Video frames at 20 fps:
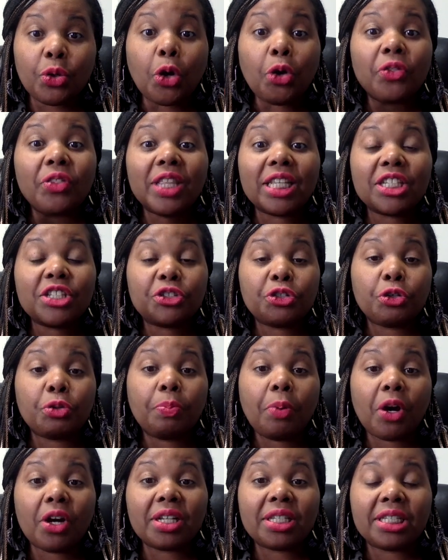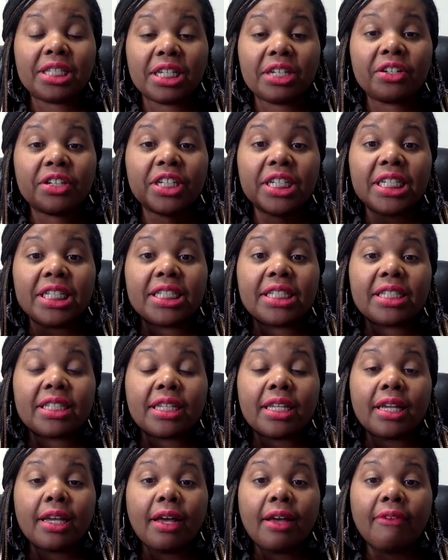or this two-part series
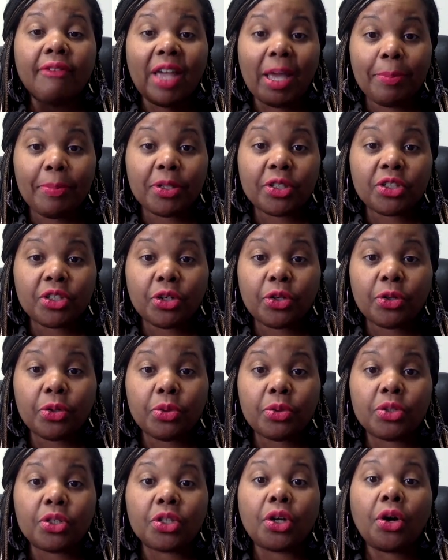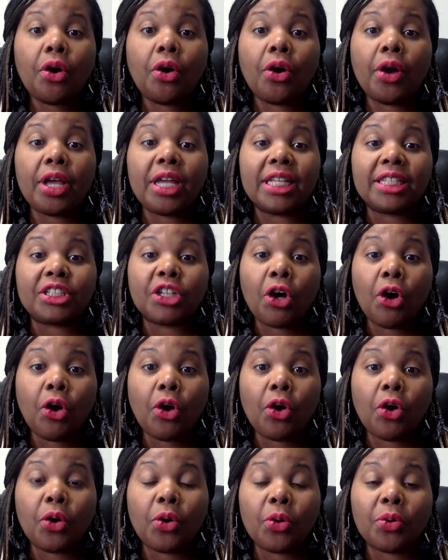of episodes, is
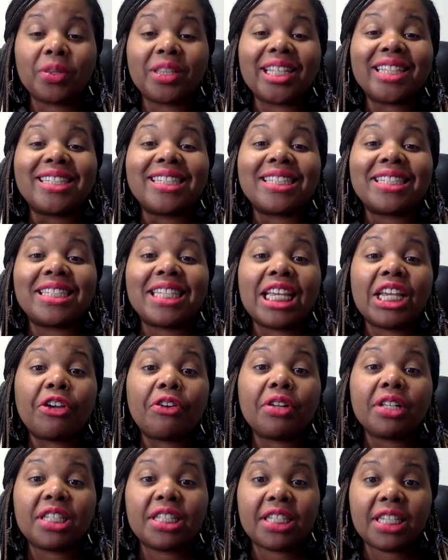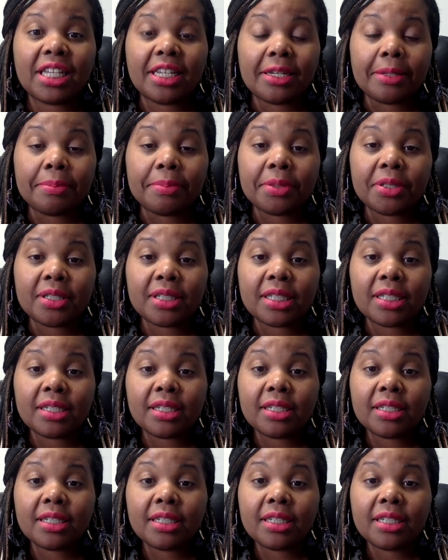called The Secret Tips
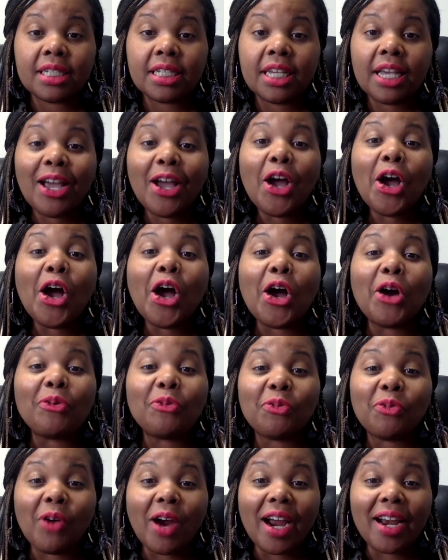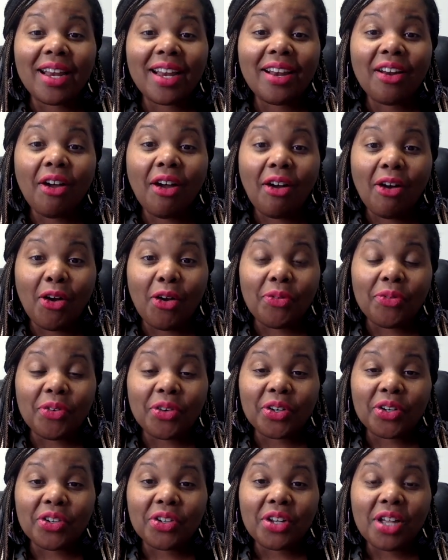of Writing an
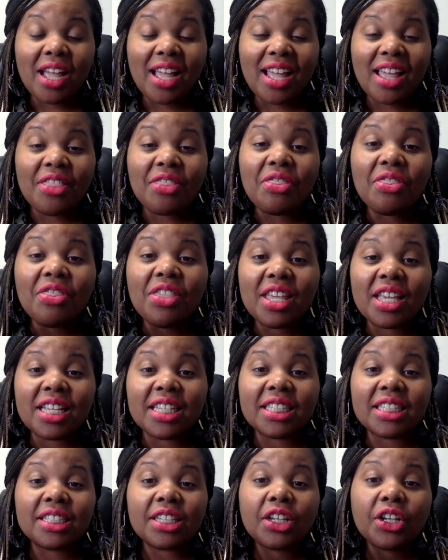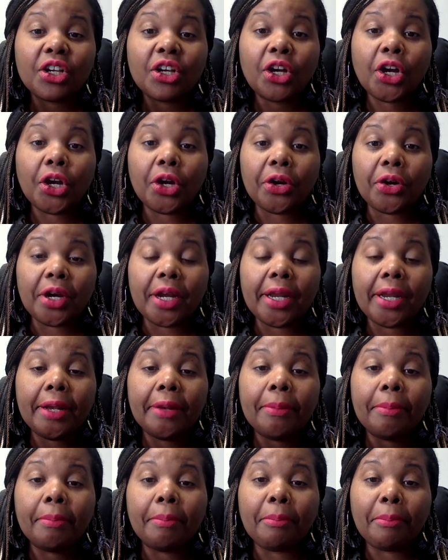Offer in This Current
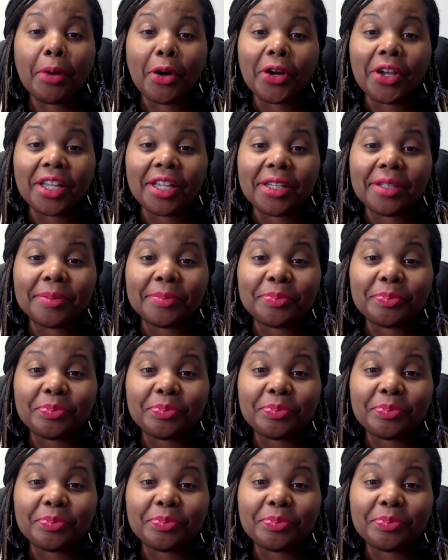Market.